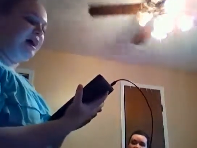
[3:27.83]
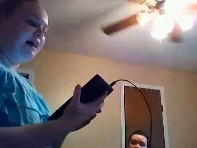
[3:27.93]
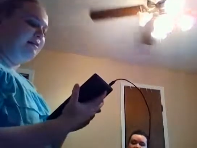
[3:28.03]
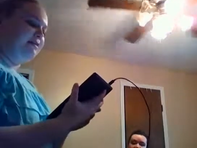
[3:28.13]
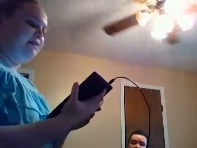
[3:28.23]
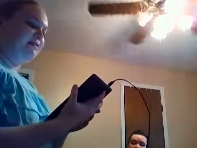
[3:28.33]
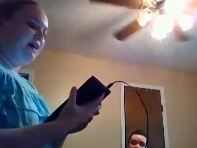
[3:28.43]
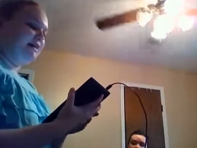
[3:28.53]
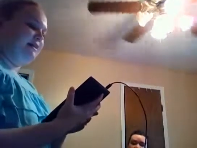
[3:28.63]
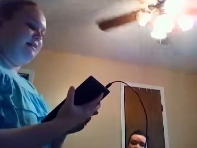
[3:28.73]
I am the
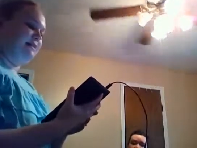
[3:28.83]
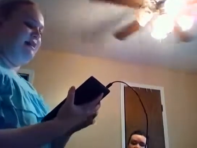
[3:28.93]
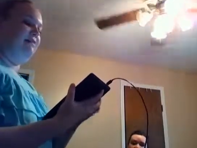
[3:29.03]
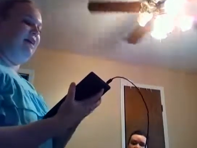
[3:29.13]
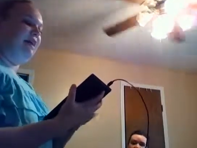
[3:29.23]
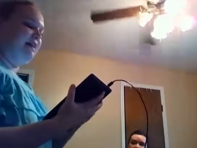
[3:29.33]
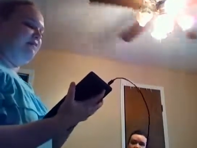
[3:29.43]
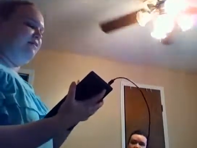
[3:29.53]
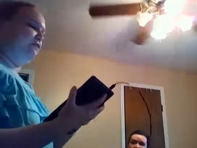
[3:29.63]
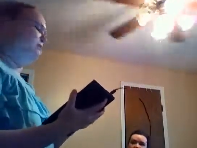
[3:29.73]
fastest of any
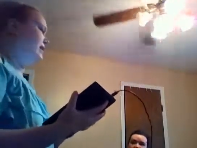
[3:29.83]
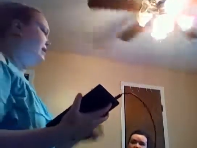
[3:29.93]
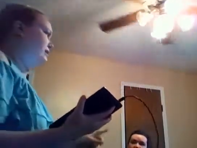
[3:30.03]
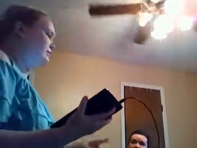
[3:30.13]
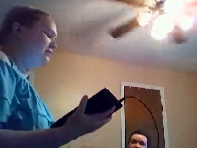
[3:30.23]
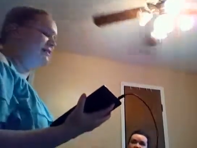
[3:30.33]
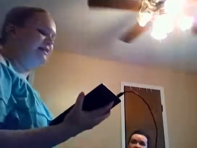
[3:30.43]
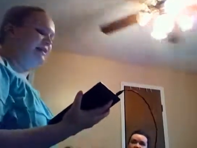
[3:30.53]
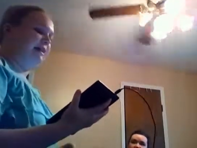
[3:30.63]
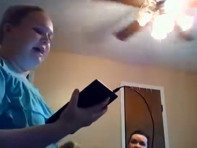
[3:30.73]
of you animals,
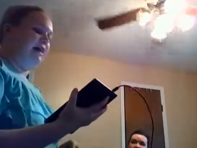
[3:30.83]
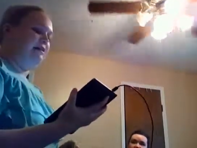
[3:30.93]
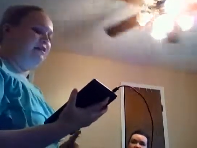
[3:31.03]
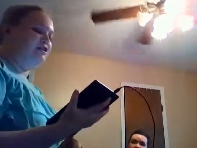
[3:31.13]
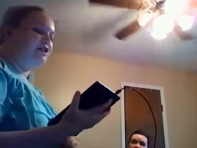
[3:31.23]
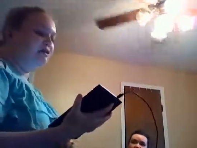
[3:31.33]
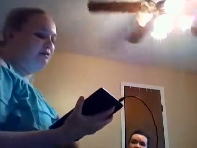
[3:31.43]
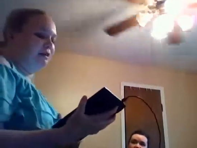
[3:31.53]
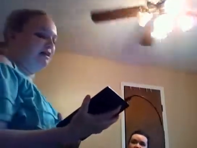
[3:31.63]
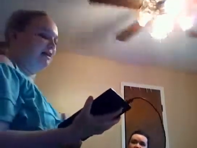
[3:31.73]
said the hare. No
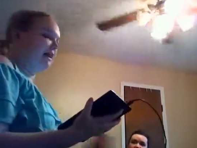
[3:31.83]
one can